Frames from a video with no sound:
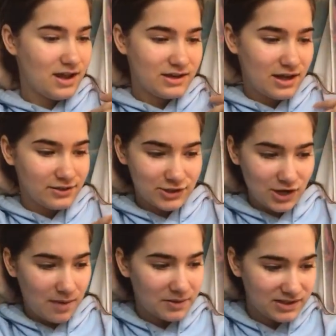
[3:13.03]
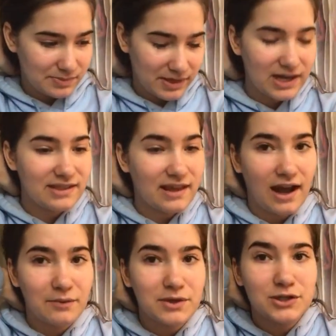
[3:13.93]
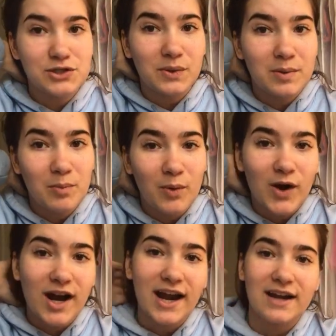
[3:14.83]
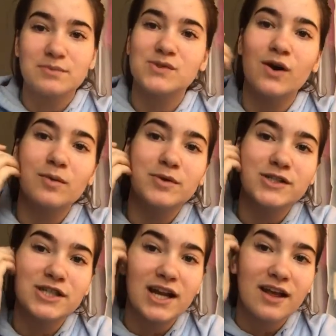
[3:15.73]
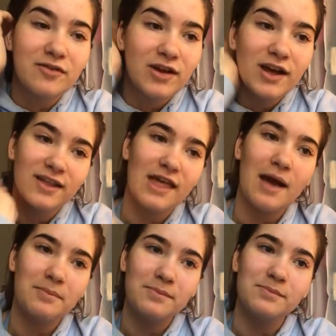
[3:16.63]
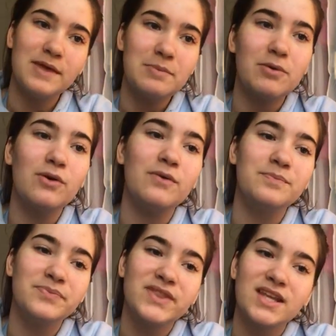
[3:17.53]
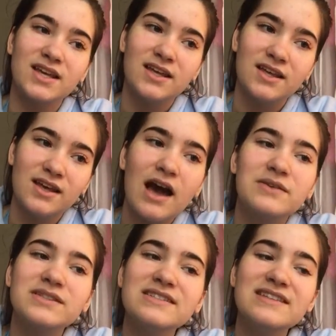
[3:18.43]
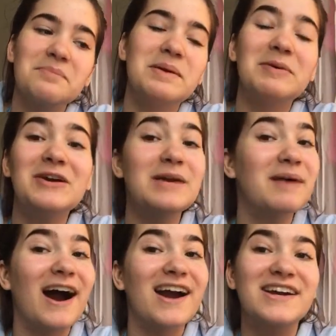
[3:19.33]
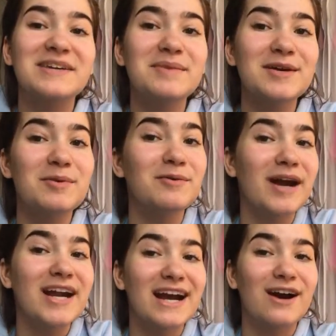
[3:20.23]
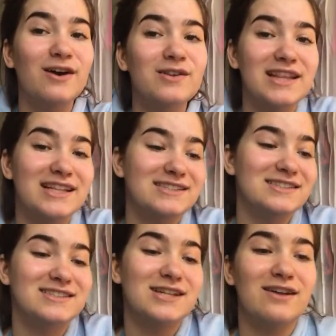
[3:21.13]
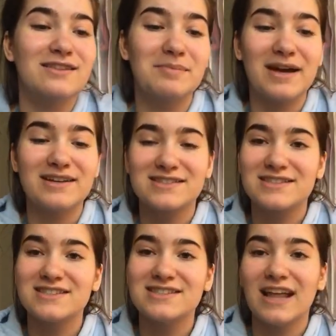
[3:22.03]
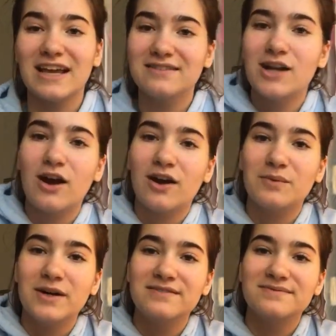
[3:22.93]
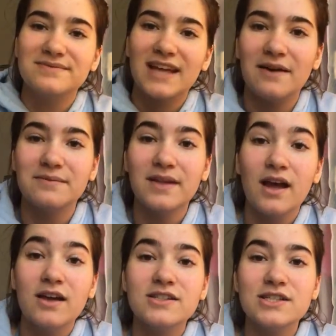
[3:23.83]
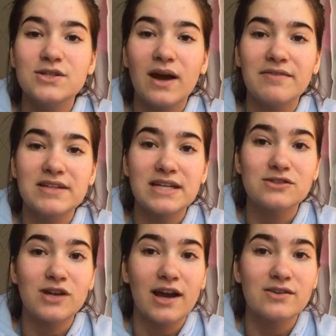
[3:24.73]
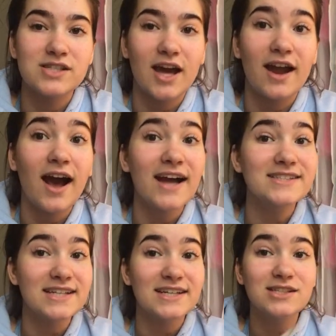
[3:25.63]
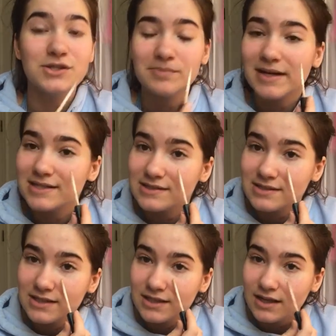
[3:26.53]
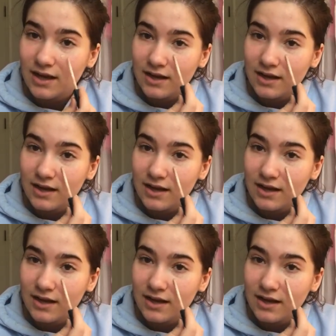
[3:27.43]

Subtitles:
another job on this planet that I would enjoy more, and I'm so appreciative that people, I was gonna say people keep hiring me, but right now, like, this is not the best, like, knock on wood, yeah. Did you have the dance tryouts yet? I did do my Disney